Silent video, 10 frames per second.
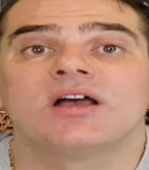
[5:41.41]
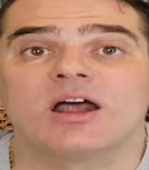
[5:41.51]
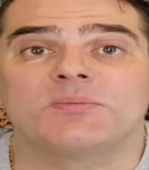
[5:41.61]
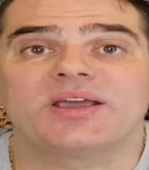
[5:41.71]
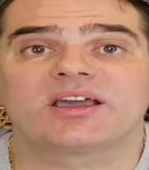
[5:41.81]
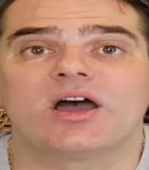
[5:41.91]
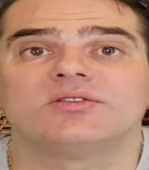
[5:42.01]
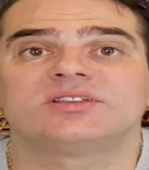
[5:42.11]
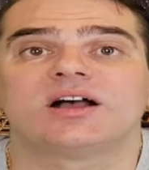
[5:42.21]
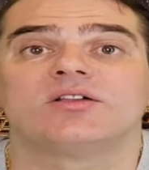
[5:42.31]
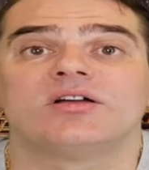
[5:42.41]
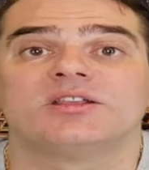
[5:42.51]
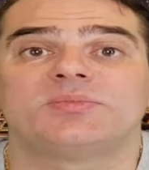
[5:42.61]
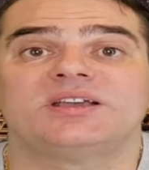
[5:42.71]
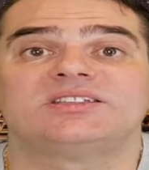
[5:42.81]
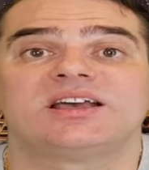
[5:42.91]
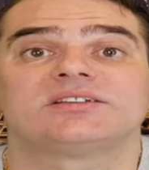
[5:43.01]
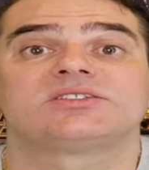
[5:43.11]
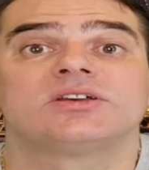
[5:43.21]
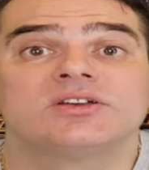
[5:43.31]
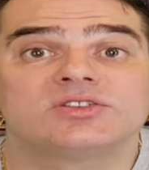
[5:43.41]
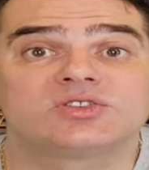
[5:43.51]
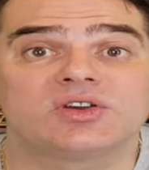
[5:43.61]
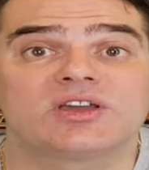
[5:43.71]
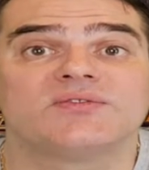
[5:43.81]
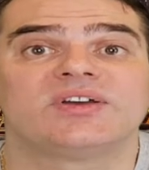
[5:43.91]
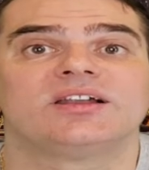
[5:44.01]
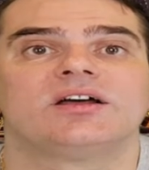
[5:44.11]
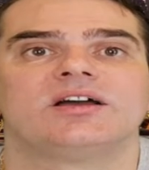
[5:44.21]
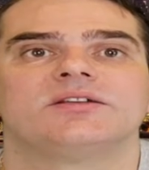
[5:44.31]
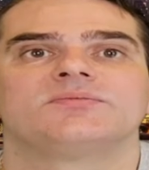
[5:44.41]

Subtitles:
and pick a hotel on the BTS Sukhumvit line.